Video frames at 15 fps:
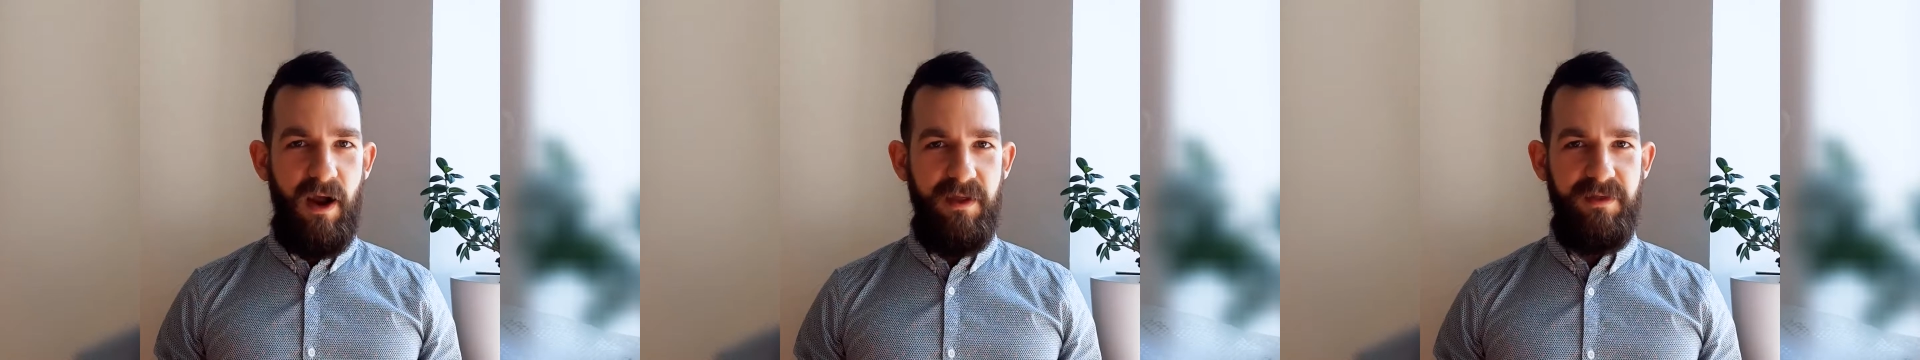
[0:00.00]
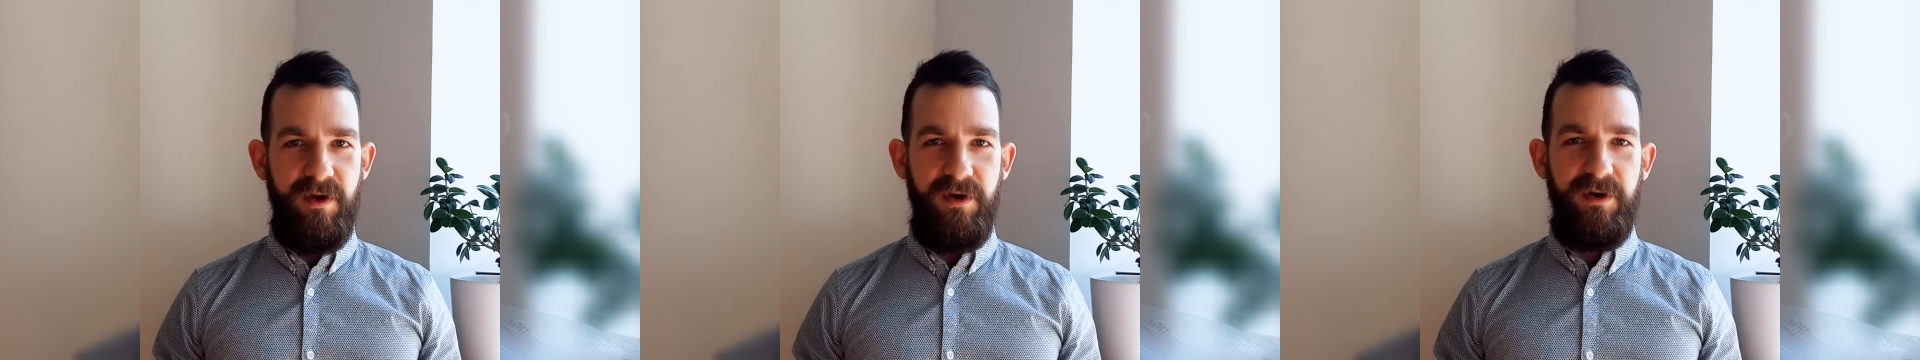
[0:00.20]

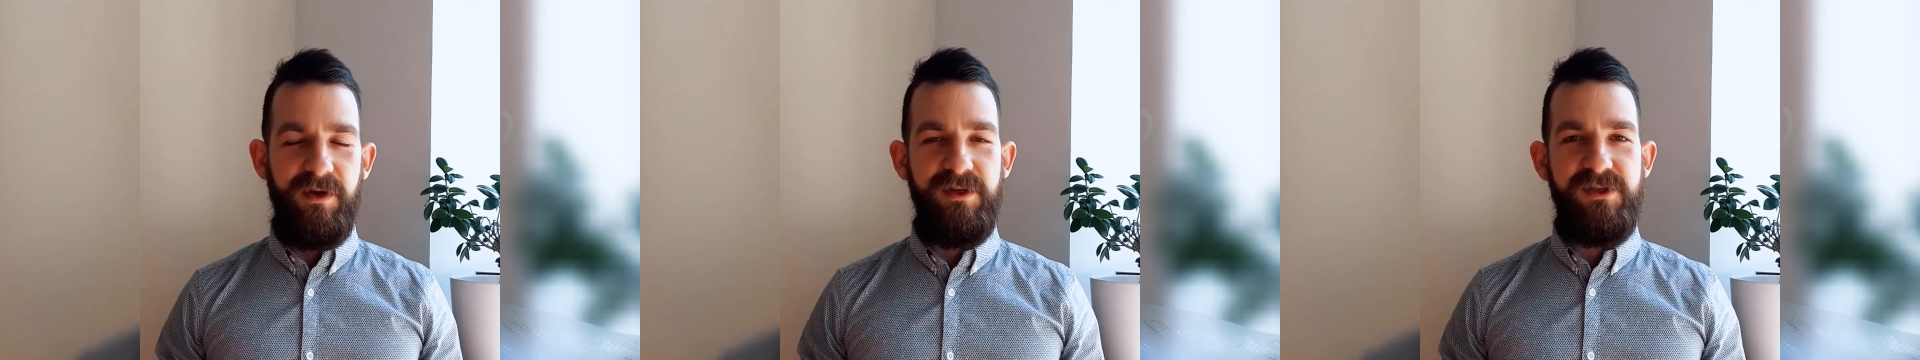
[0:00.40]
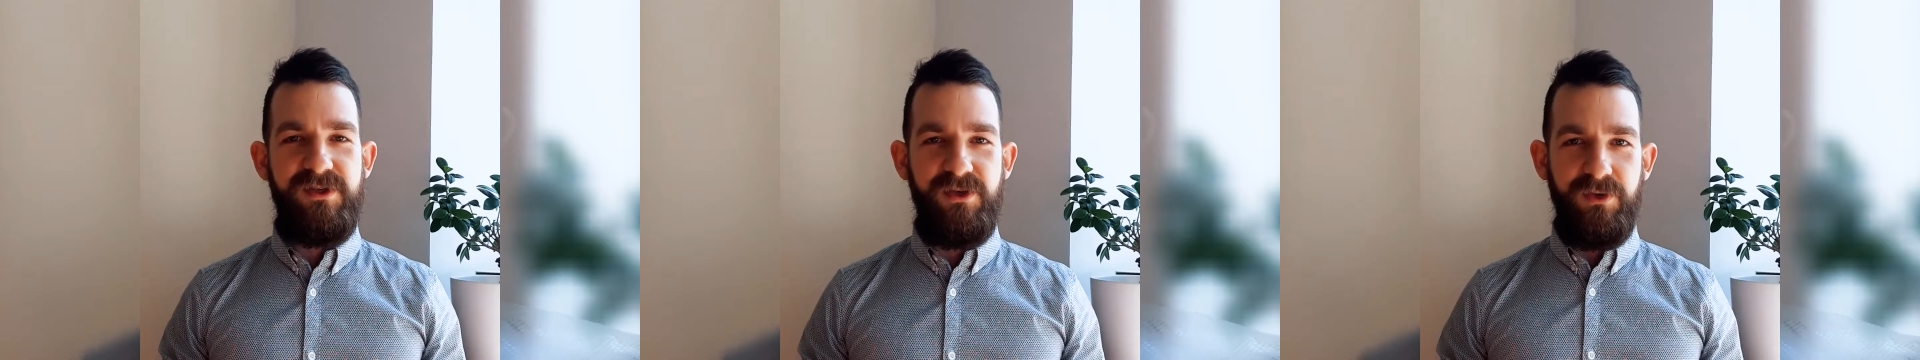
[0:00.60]
there,
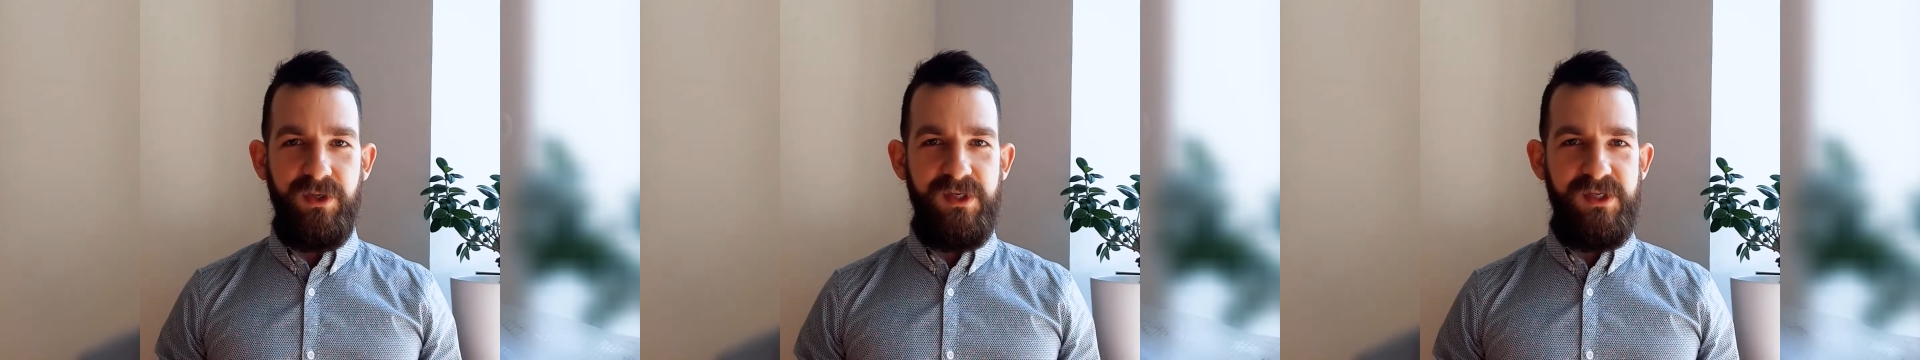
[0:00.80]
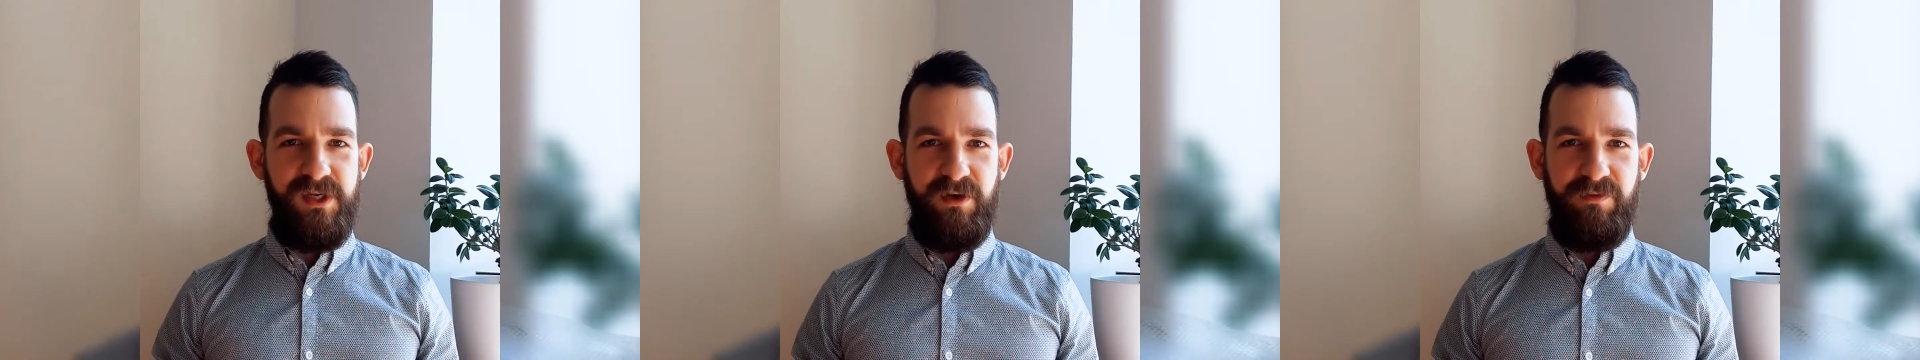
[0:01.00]
it's
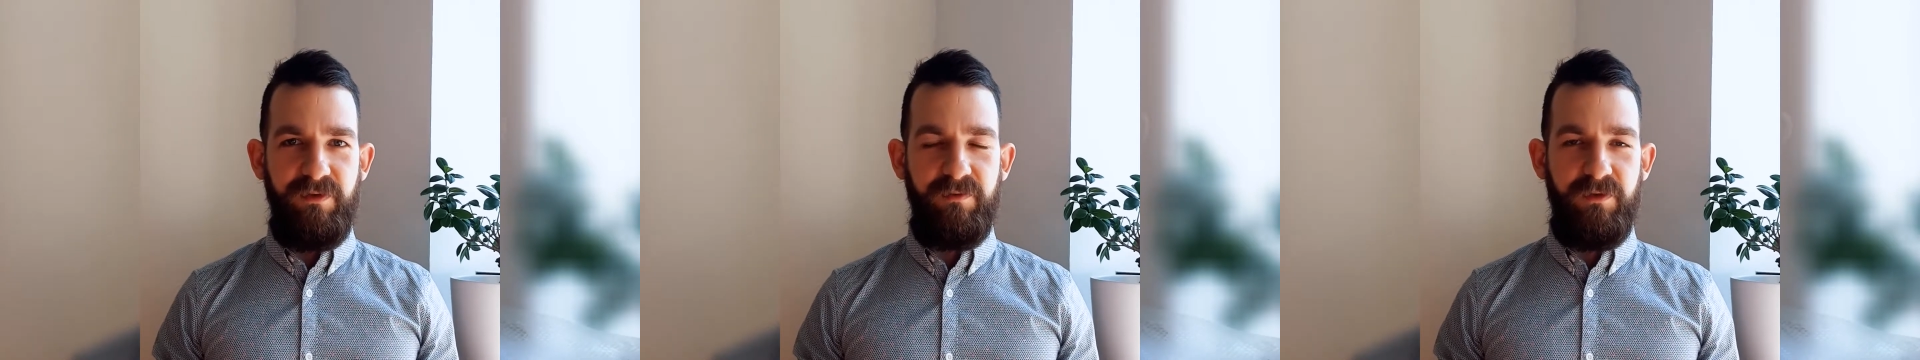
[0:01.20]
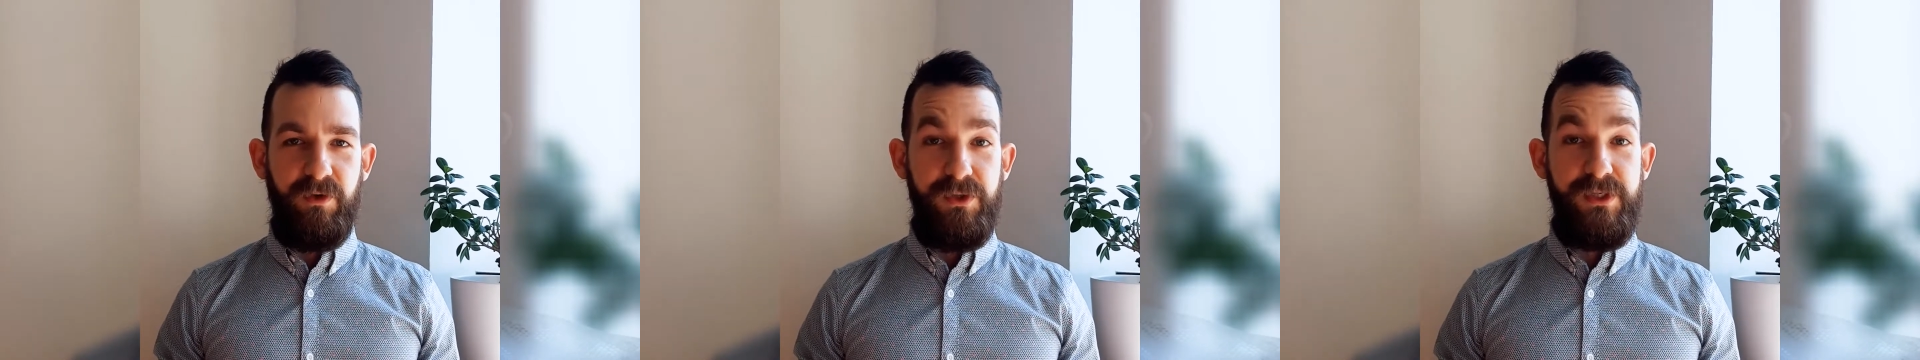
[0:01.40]
Julius here from
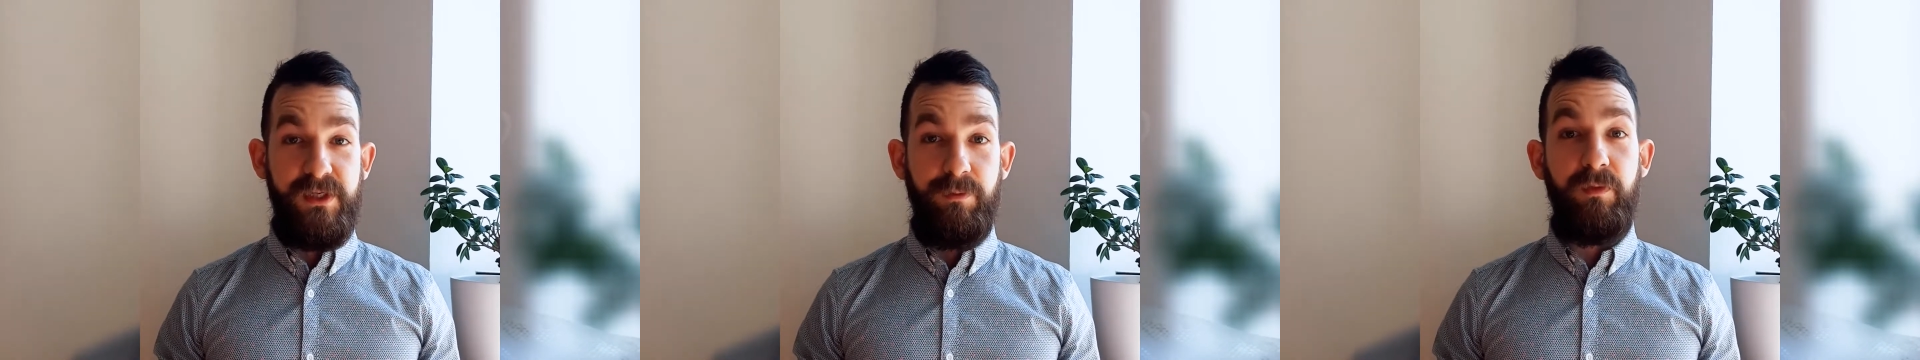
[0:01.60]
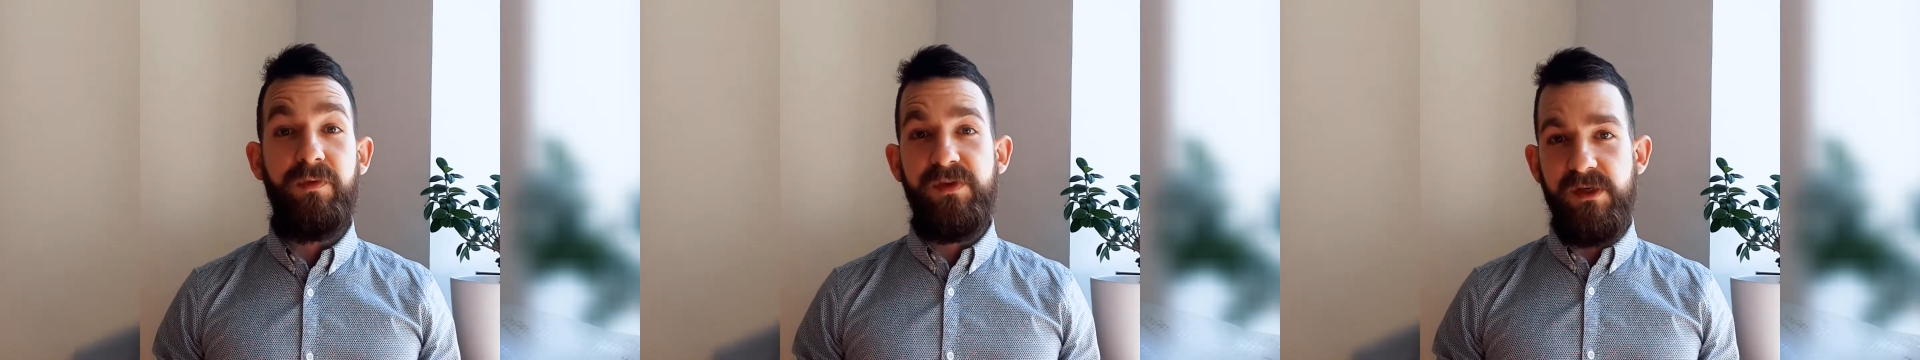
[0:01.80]
Versum
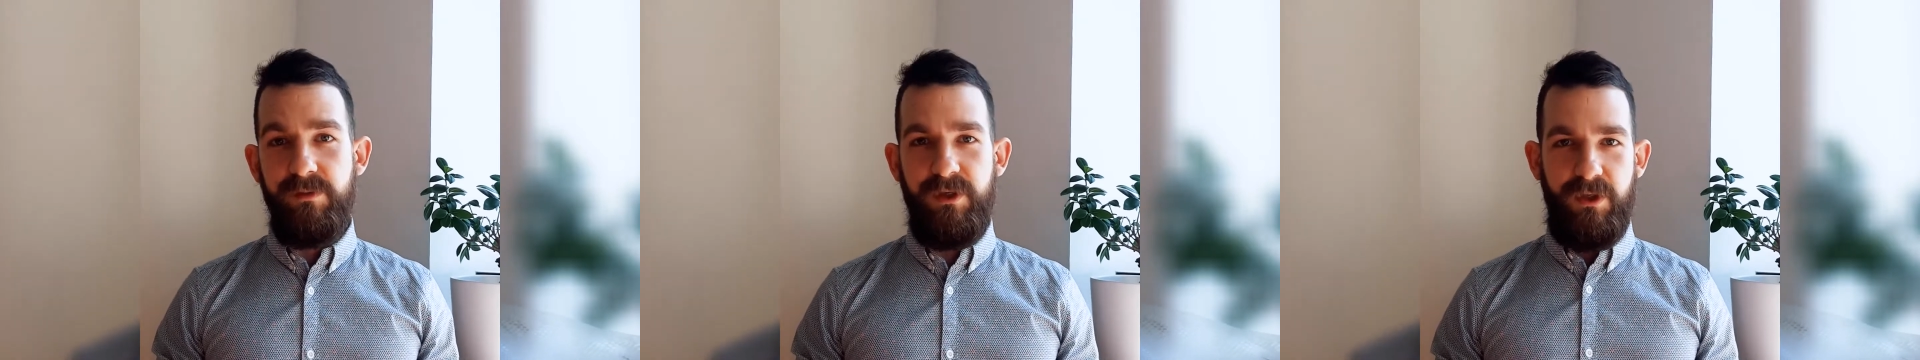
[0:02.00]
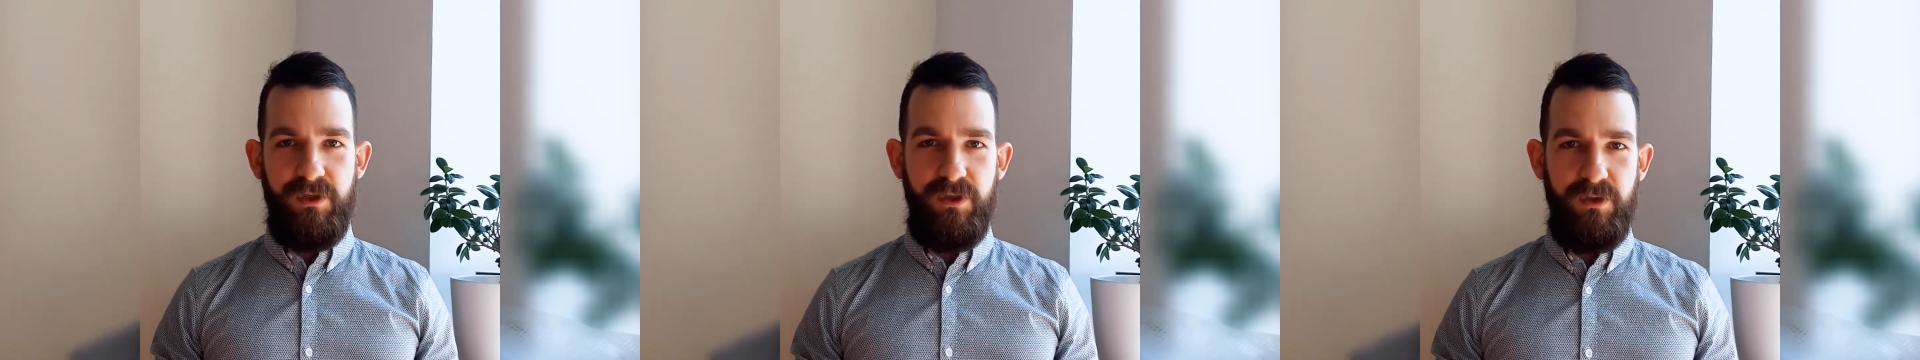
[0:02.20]
with some
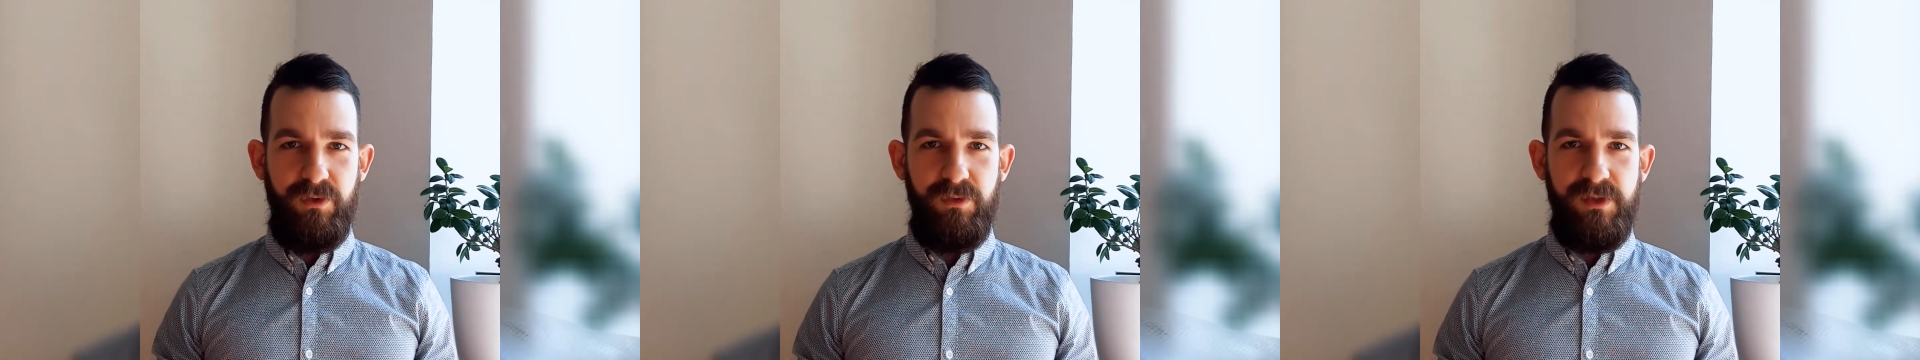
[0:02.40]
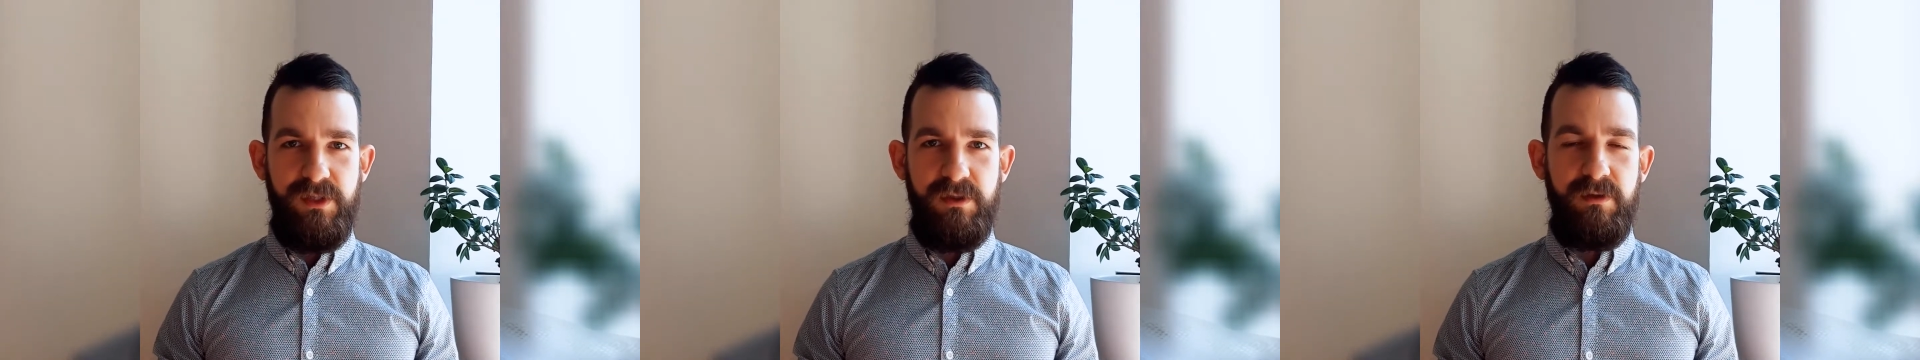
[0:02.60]
good
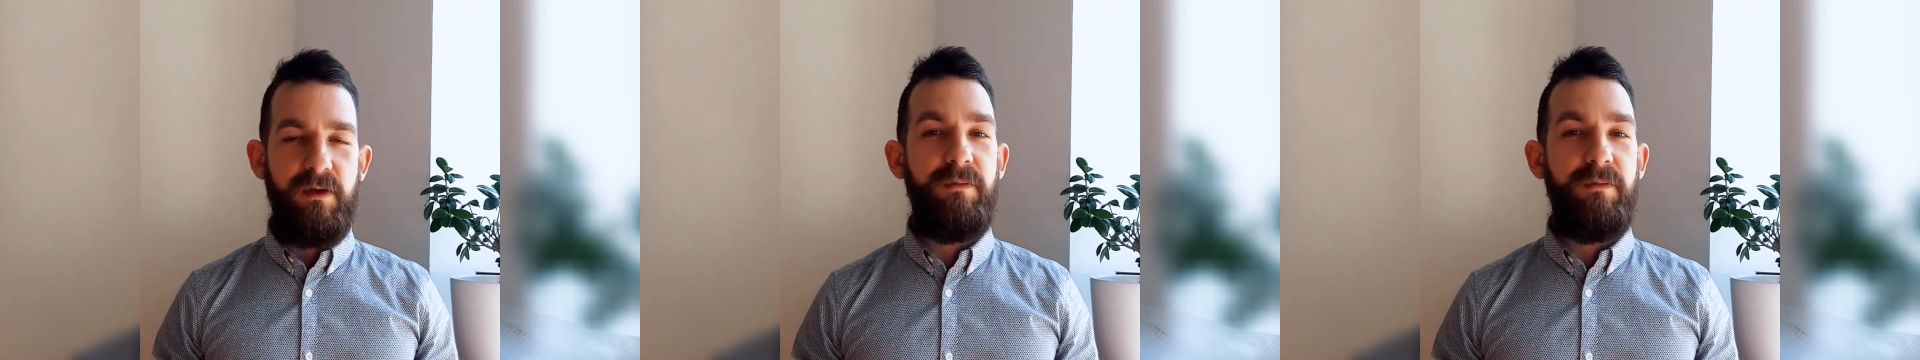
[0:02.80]
news.